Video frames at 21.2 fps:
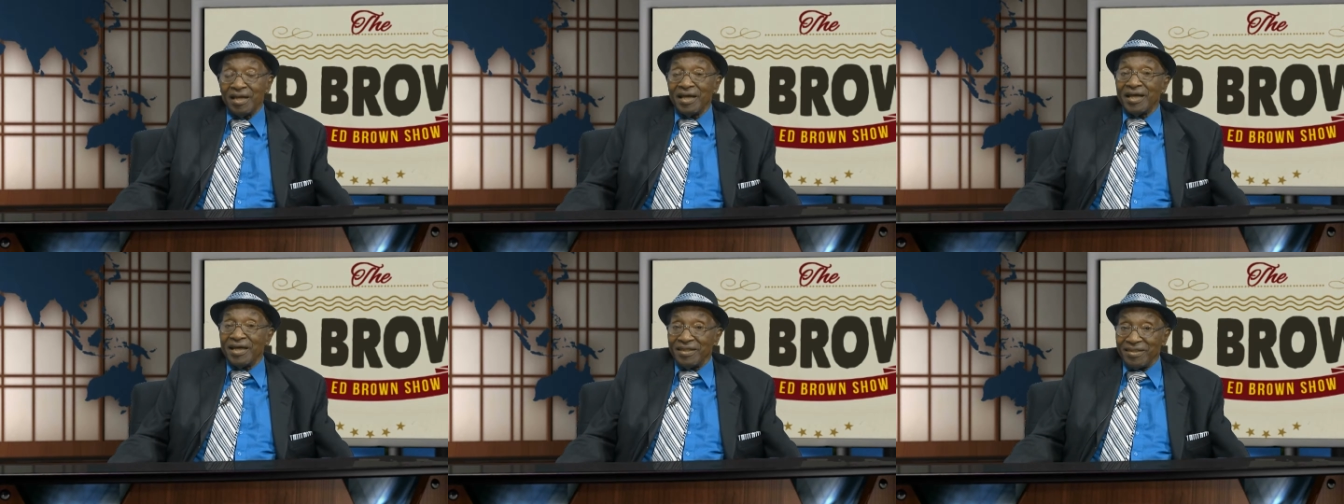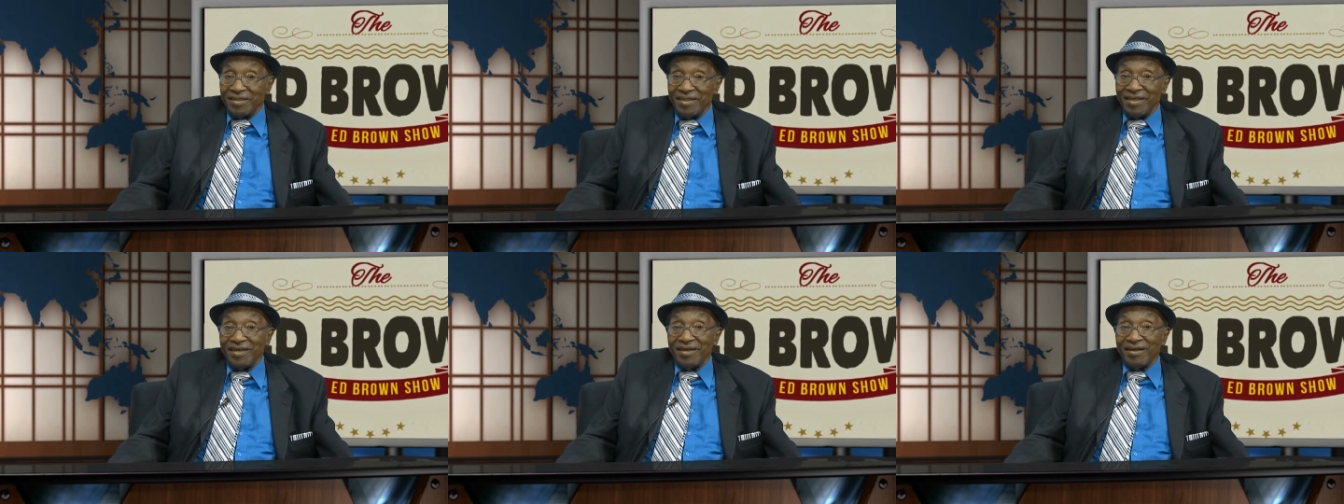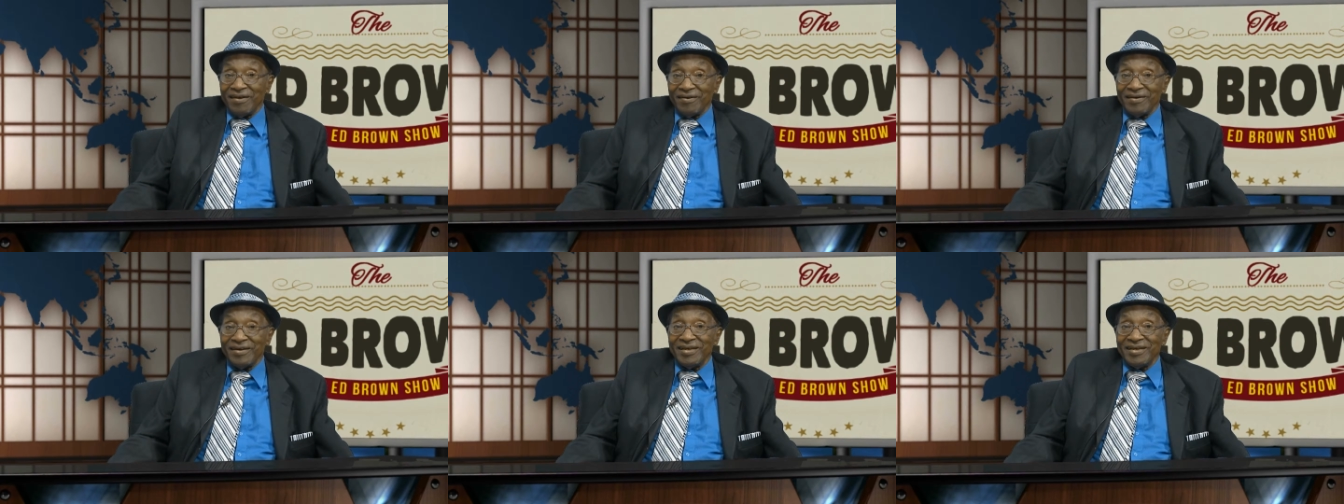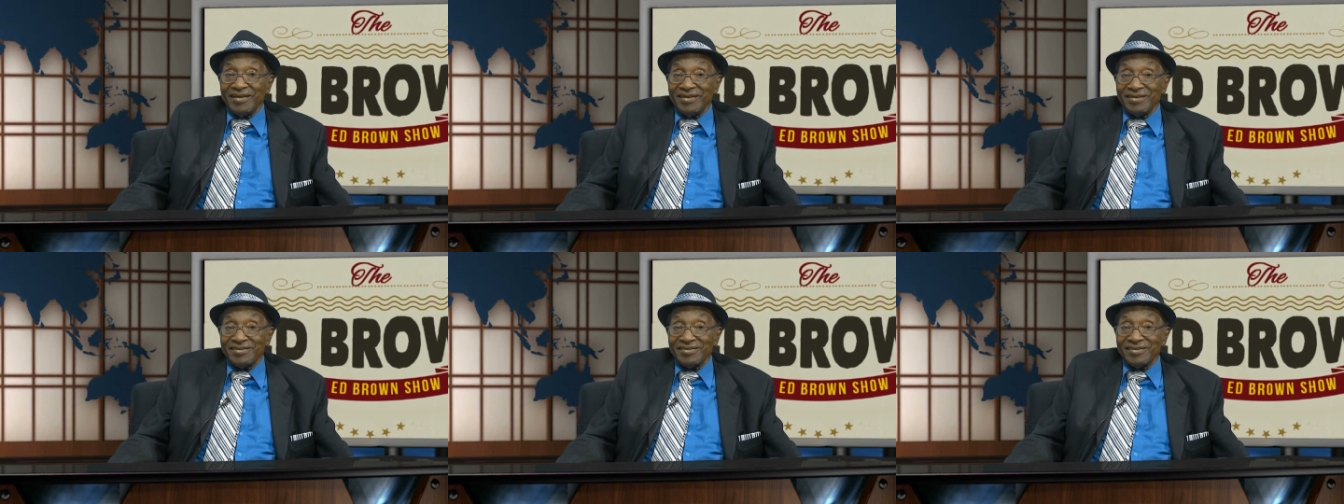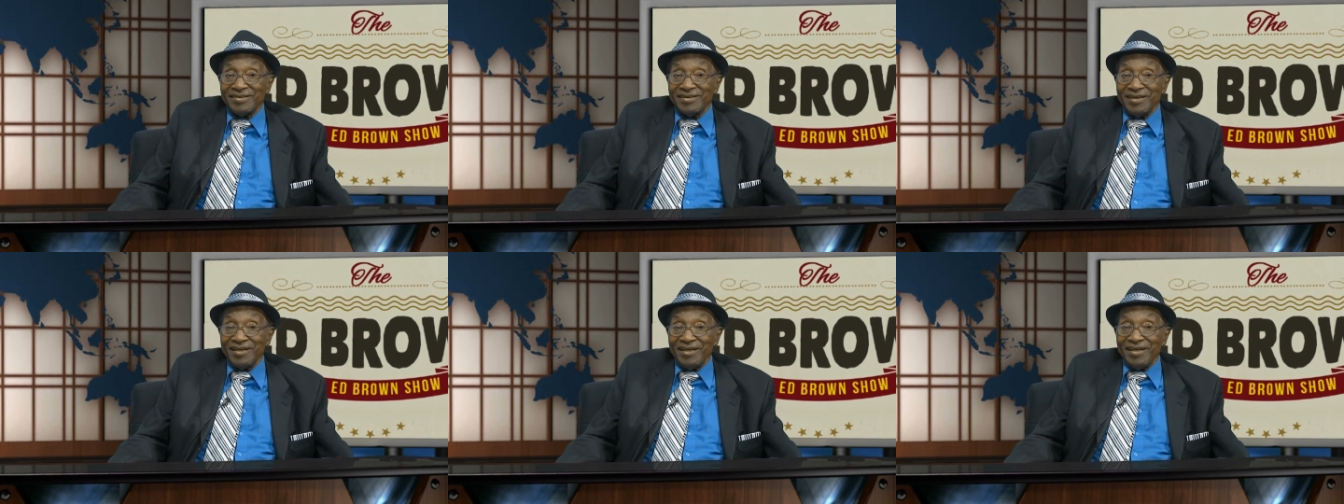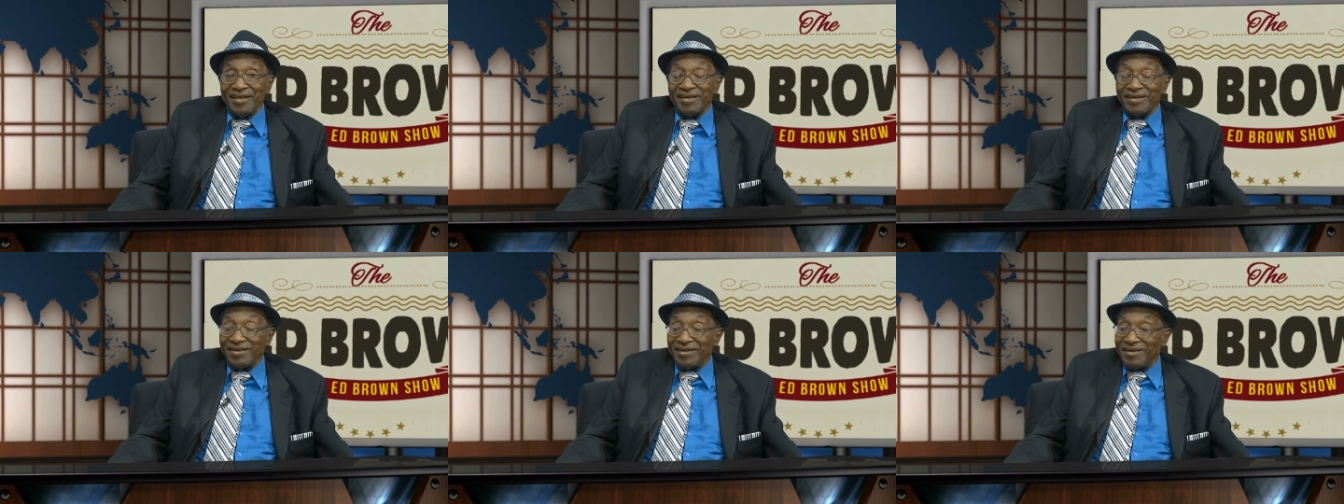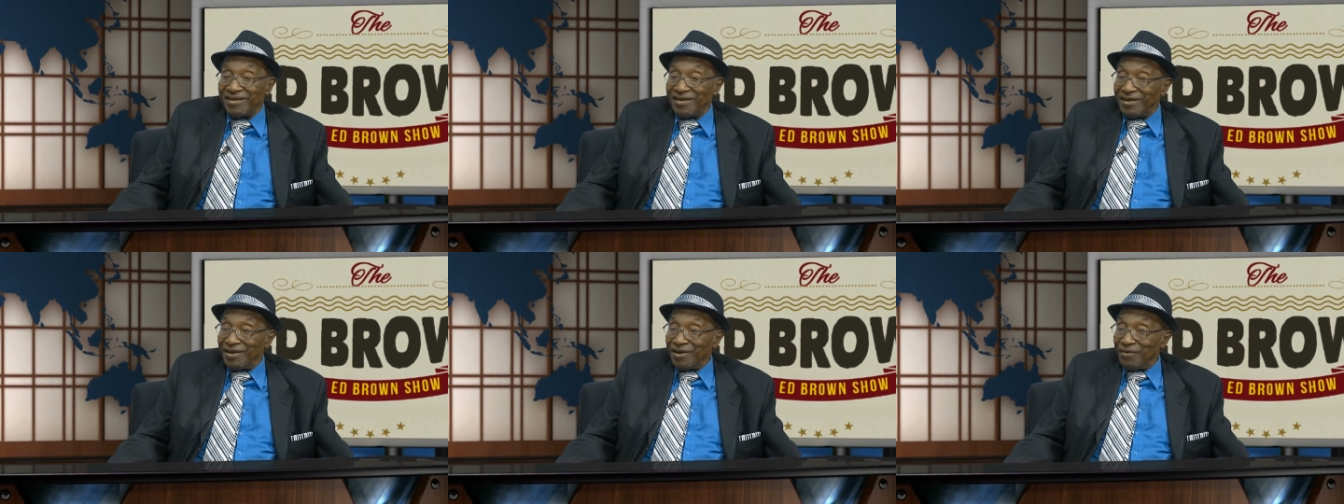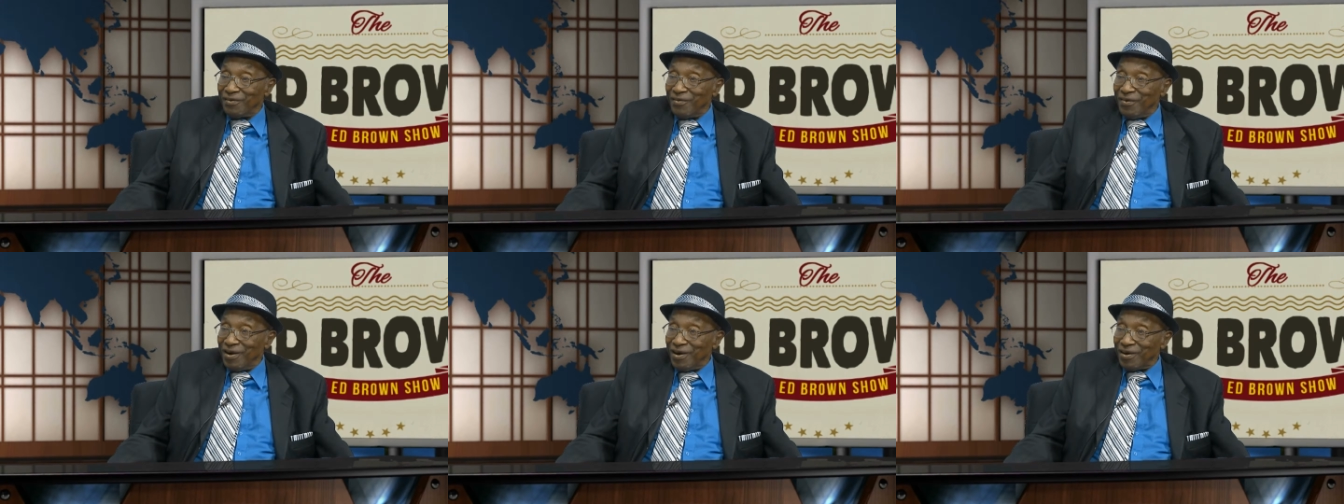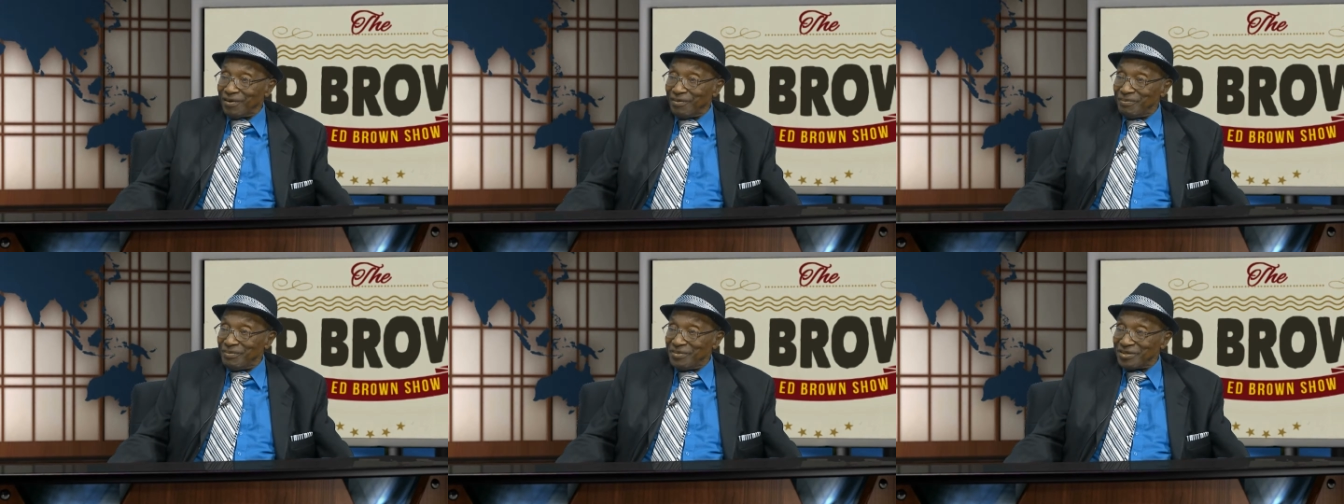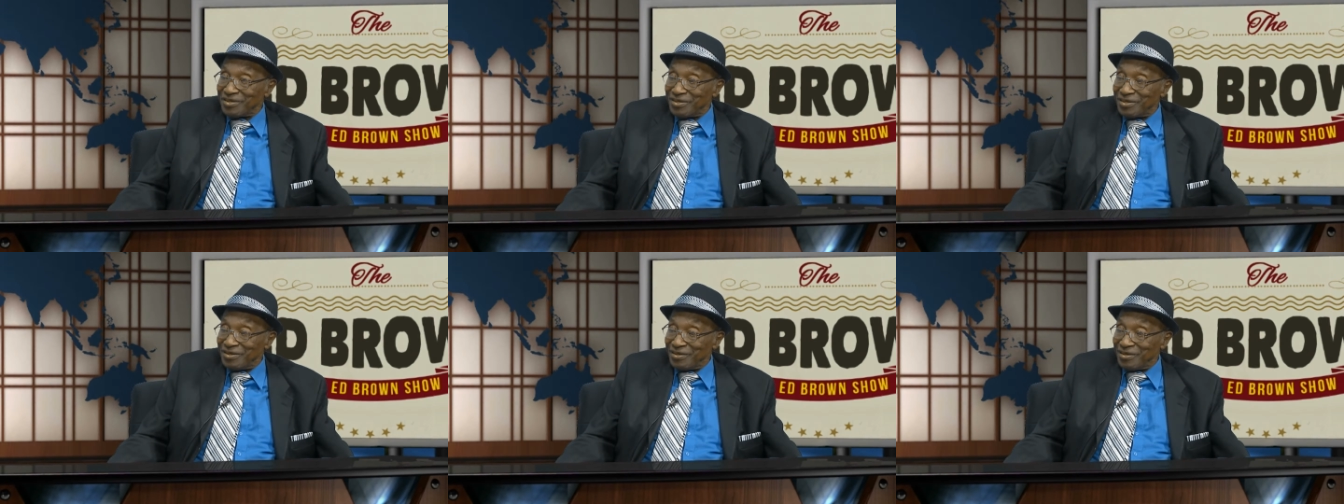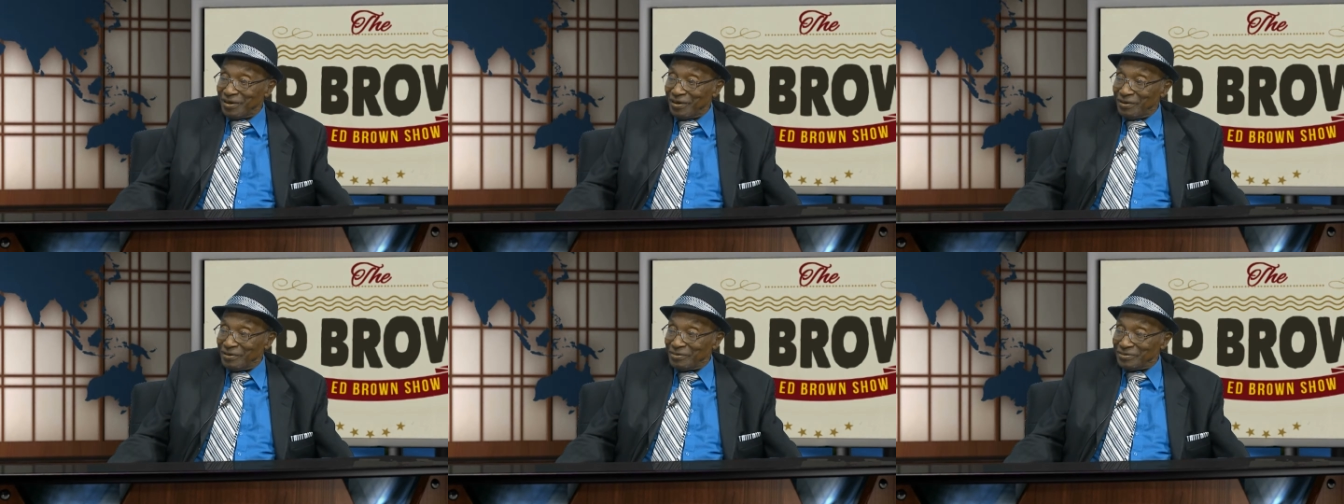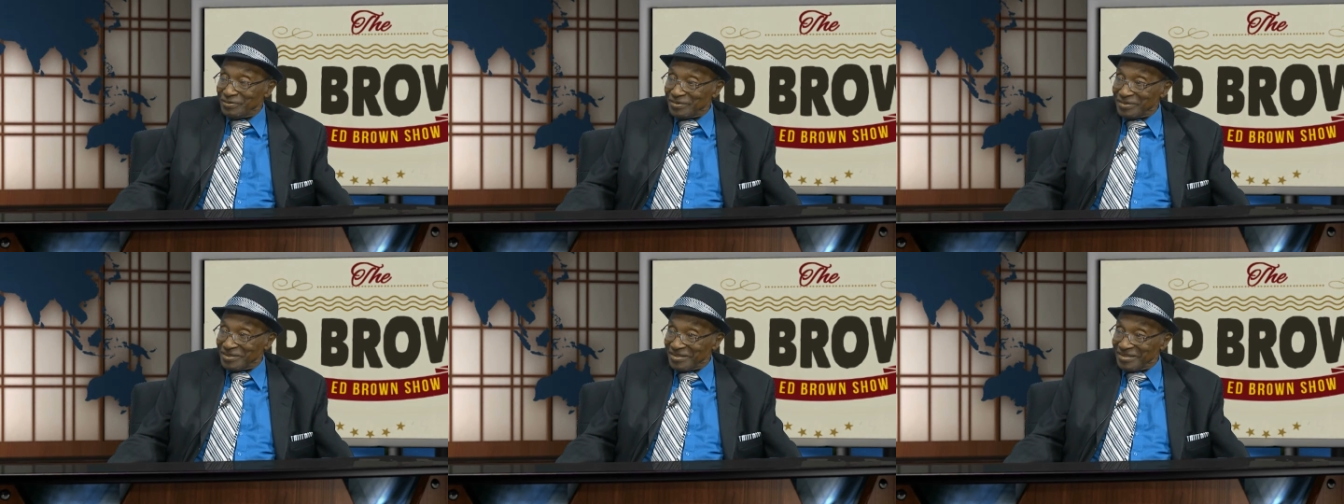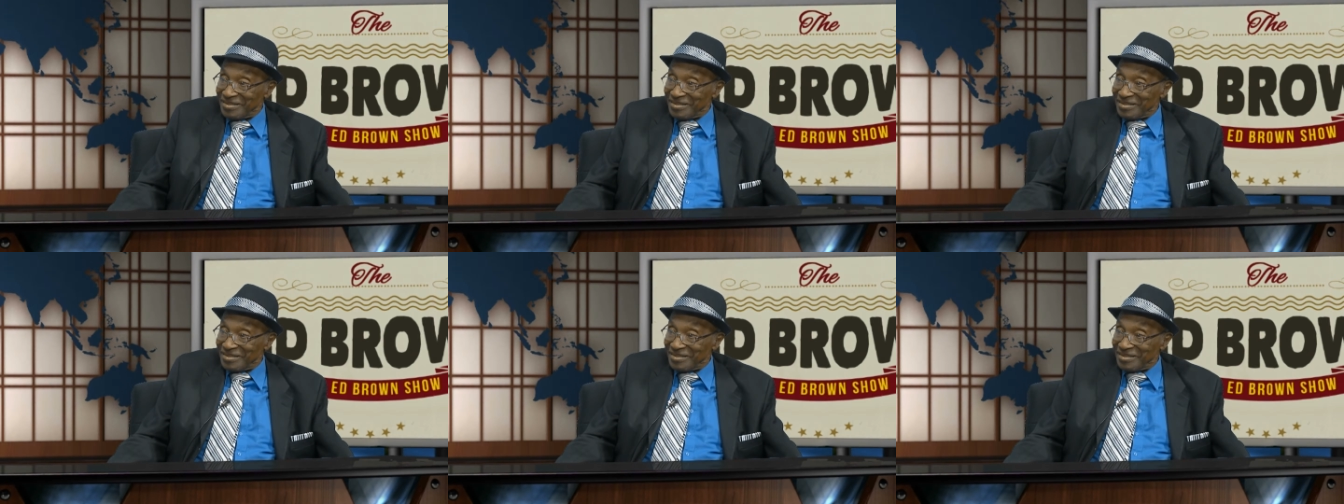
and there is a need. Welcome, Mr. Jones.